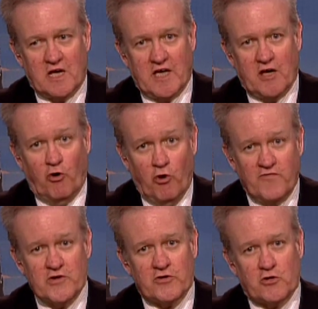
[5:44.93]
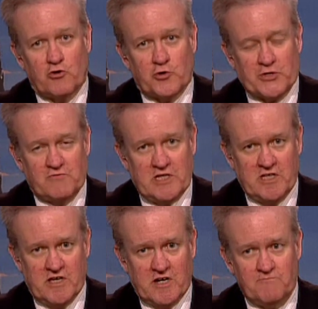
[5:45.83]
uh, over the course of a
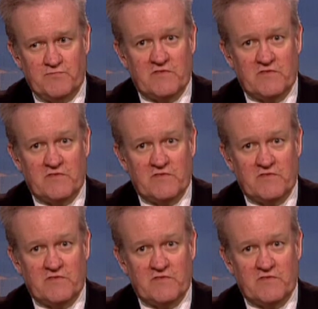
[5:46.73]
year year,